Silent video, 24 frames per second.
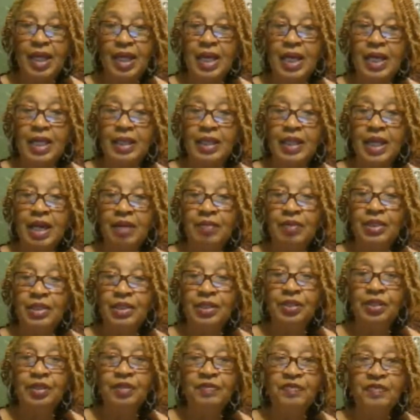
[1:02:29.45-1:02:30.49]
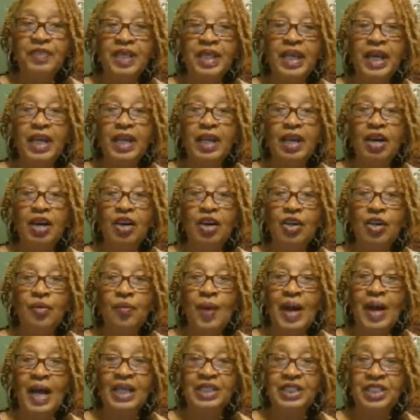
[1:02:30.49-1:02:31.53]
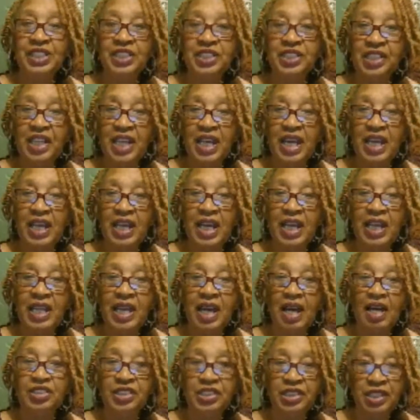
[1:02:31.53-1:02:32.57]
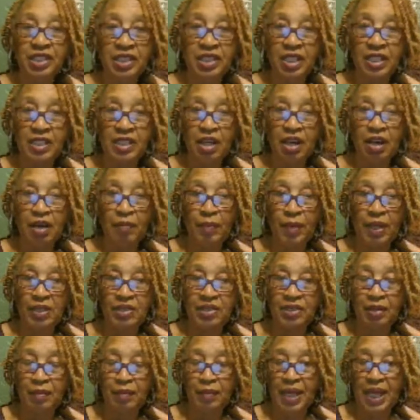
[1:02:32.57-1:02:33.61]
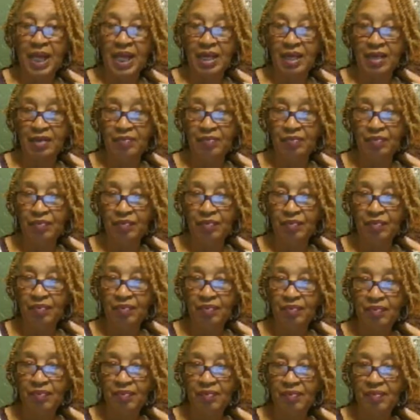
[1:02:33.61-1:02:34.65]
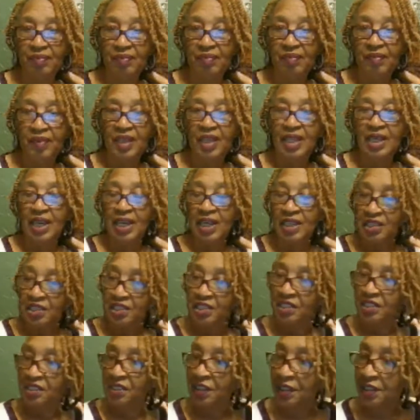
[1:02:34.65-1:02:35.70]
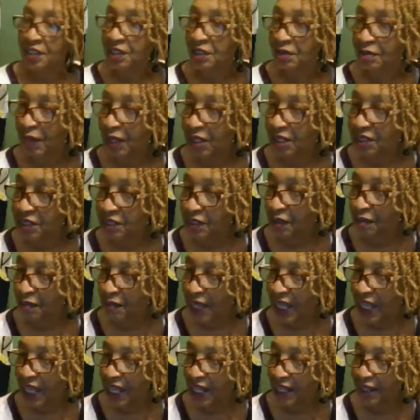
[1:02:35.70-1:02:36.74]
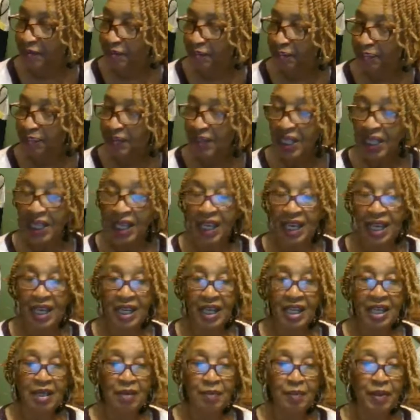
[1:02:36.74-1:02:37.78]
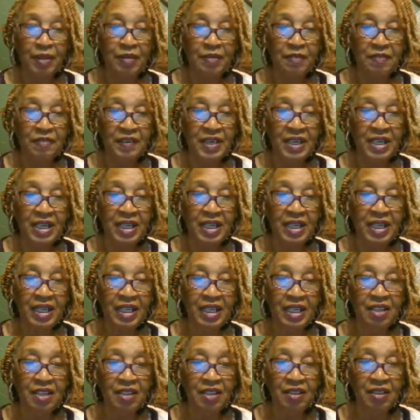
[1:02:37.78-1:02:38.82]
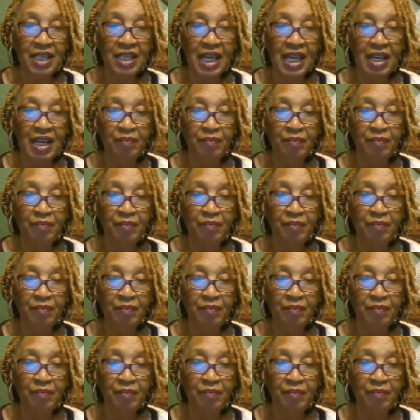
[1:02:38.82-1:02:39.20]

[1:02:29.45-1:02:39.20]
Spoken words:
That was too funny. And the whole while she's saying that, y'all, she's sitting there talking about somebody. And she'll say something about somebody and it'll be funny, like